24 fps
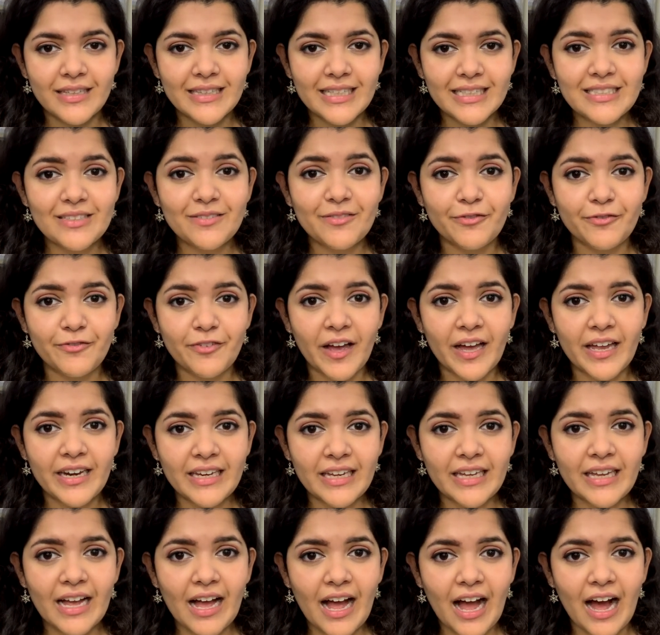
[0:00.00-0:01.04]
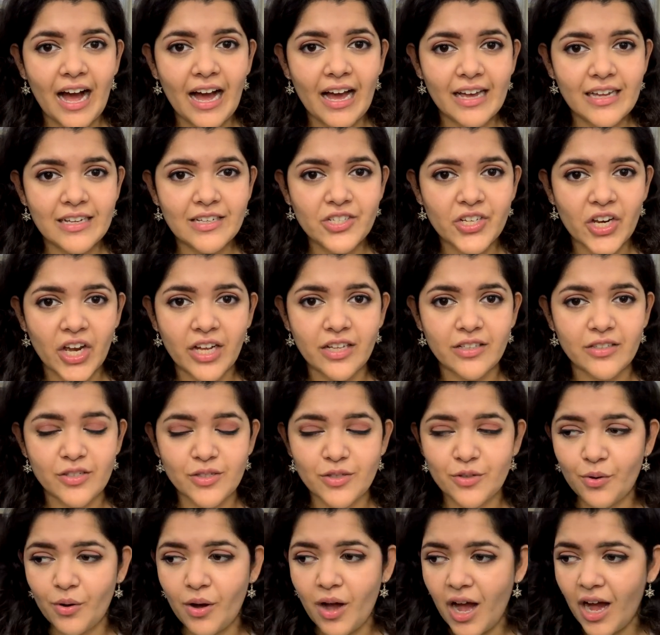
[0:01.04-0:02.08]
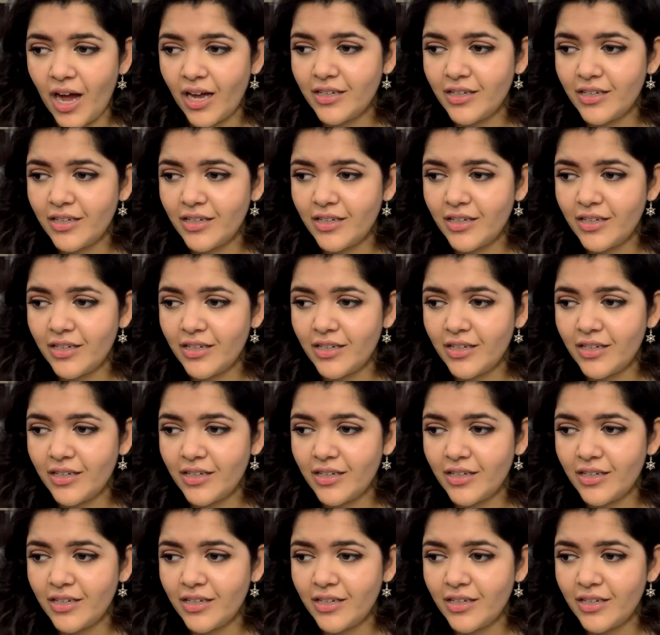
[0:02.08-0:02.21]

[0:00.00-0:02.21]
That's a very high chance. So